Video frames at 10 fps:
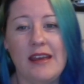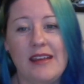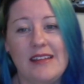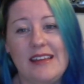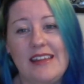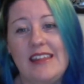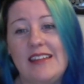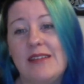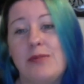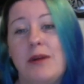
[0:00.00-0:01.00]
See, this
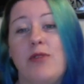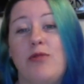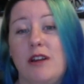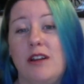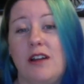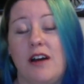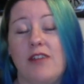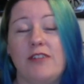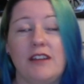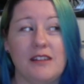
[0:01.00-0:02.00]
is where real
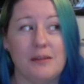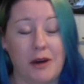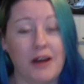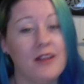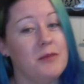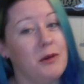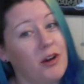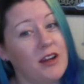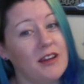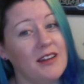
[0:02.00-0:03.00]
life inspires my
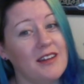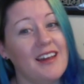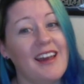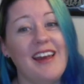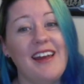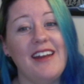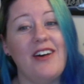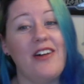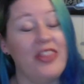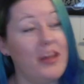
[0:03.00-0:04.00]
writing, and
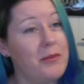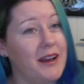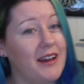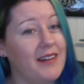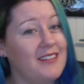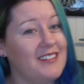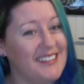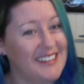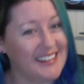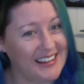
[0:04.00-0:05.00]
on that matter,
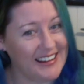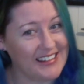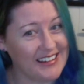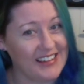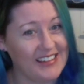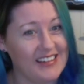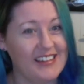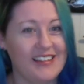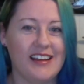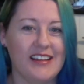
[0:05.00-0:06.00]
let's get to
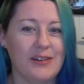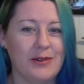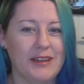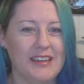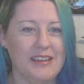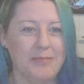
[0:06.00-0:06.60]
today's quickie.